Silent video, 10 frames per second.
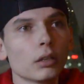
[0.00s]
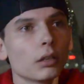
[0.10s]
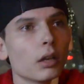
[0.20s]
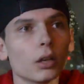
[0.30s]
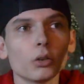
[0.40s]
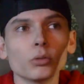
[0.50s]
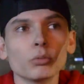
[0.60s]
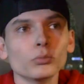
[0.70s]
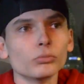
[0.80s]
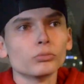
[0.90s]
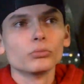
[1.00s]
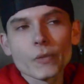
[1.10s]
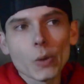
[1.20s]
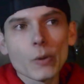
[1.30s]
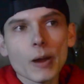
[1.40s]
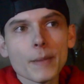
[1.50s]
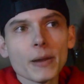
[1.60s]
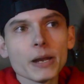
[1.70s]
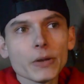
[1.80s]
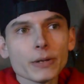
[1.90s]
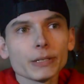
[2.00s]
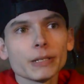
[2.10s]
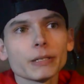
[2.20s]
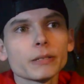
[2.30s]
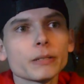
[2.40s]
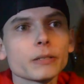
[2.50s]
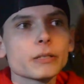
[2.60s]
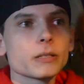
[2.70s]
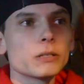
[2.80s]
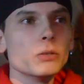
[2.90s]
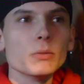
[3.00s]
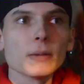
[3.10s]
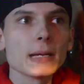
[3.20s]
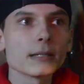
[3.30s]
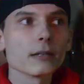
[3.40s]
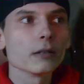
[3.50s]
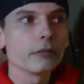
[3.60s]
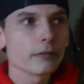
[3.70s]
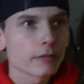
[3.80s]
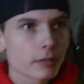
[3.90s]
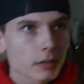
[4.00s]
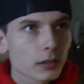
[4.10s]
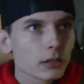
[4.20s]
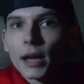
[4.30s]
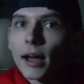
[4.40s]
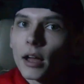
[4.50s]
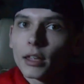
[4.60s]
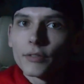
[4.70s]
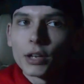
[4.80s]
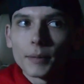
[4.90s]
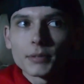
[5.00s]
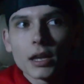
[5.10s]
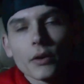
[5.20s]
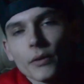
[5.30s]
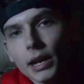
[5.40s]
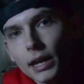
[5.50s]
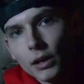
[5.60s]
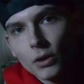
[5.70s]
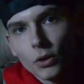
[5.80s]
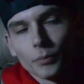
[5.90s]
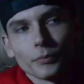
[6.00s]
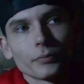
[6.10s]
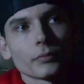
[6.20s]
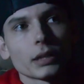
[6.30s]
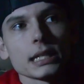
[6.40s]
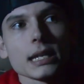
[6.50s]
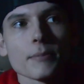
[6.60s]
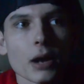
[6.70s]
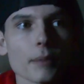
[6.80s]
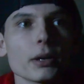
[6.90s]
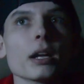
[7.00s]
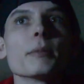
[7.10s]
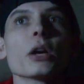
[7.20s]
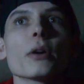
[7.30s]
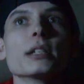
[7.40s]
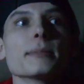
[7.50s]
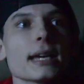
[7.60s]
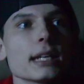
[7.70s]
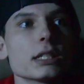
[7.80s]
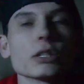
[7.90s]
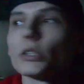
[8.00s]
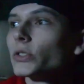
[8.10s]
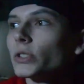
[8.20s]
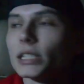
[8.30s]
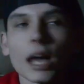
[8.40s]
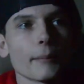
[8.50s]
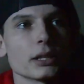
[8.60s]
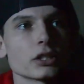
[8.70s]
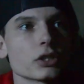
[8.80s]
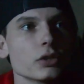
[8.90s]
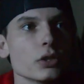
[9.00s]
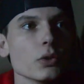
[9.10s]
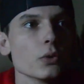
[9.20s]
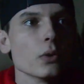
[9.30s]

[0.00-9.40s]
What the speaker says: Oh, why am I doing this to myself? I'll give you an update when I get home, because I'm probably going to be going to bed, so there's really not much to do.